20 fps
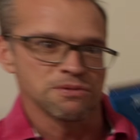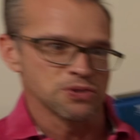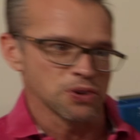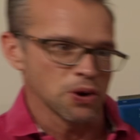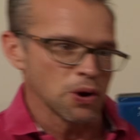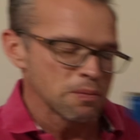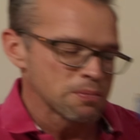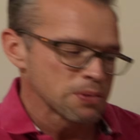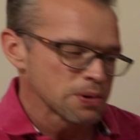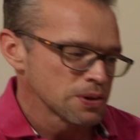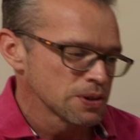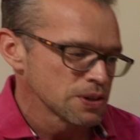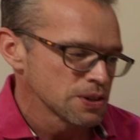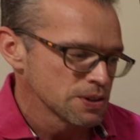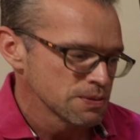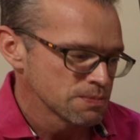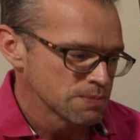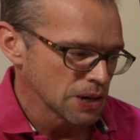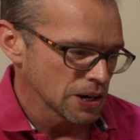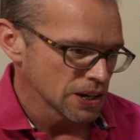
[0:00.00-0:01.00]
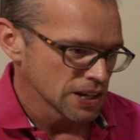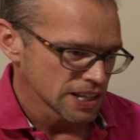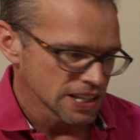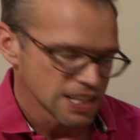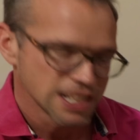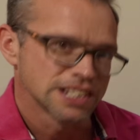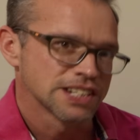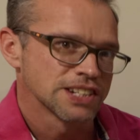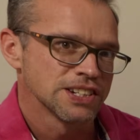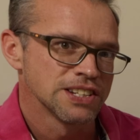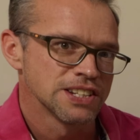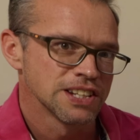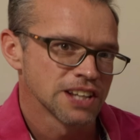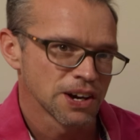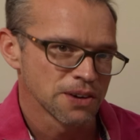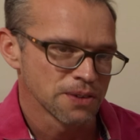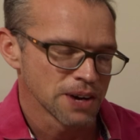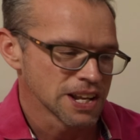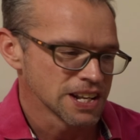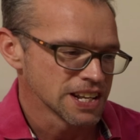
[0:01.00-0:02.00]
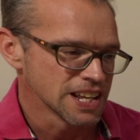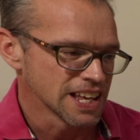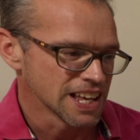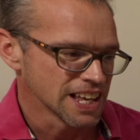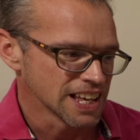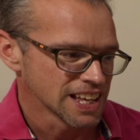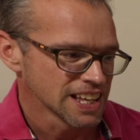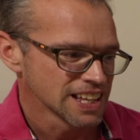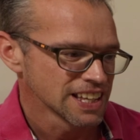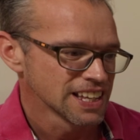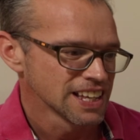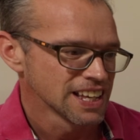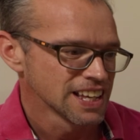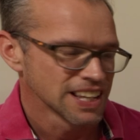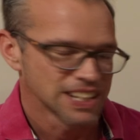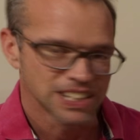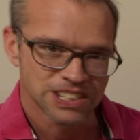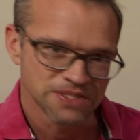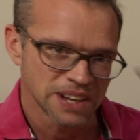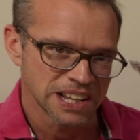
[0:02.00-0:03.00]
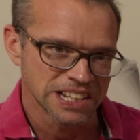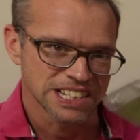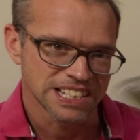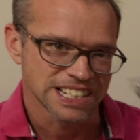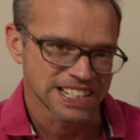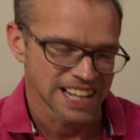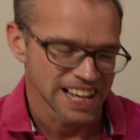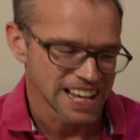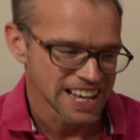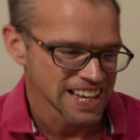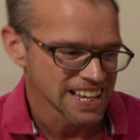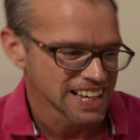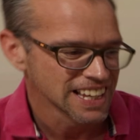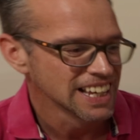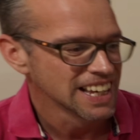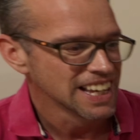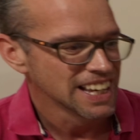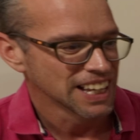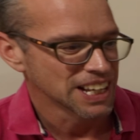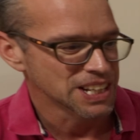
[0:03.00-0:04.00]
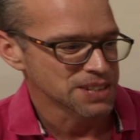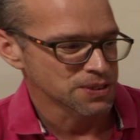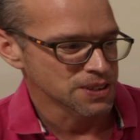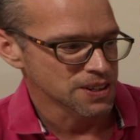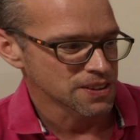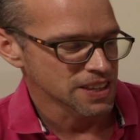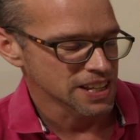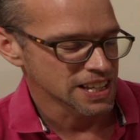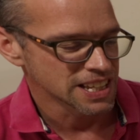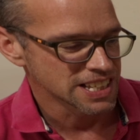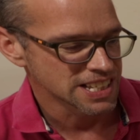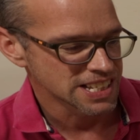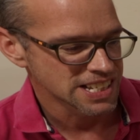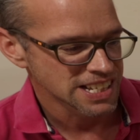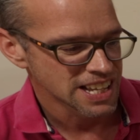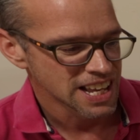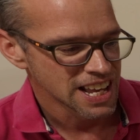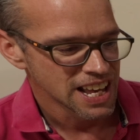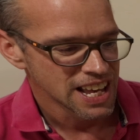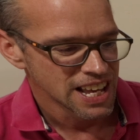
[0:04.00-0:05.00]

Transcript: job, but it is nowhere near as fancy as one of these.